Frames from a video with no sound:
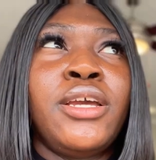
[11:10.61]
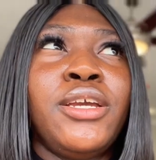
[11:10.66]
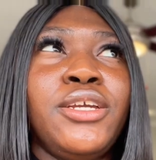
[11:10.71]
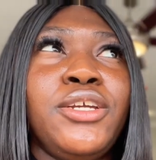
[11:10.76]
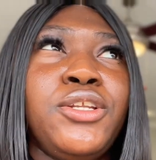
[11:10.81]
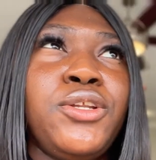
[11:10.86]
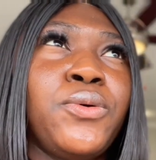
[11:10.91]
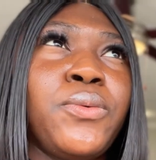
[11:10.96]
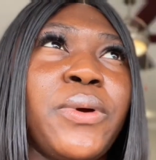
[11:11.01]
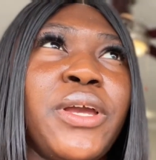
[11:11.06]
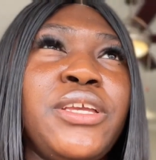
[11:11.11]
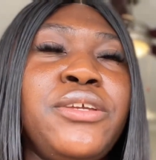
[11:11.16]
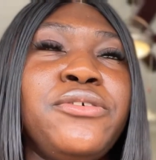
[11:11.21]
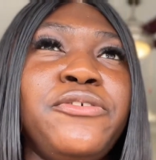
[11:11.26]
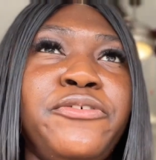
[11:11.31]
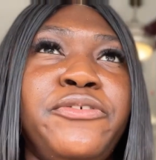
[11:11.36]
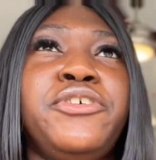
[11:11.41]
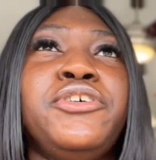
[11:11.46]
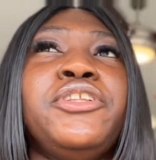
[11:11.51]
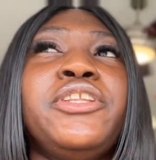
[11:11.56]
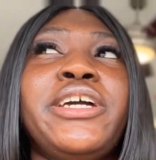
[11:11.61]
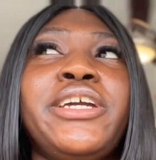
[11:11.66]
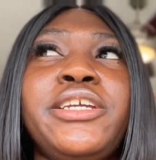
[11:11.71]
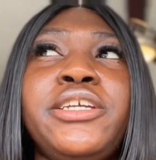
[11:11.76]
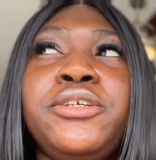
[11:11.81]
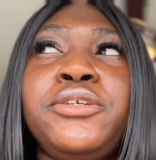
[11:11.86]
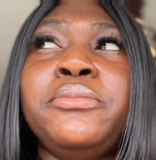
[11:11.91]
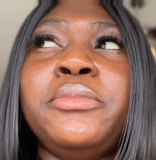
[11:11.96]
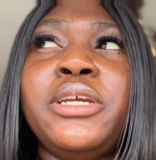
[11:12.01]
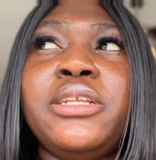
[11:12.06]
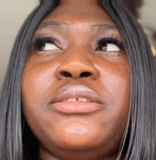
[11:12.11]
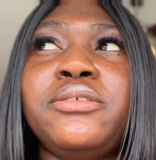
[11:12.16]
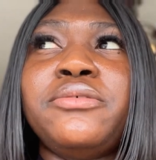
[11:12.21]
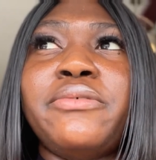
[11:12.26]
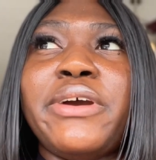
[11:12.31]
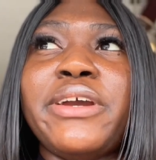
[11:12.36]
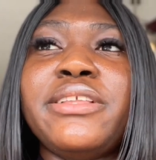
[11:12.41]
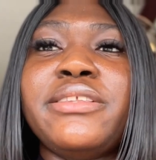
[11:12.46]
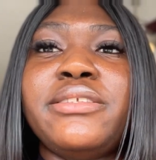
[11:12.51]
When you feel like you made the right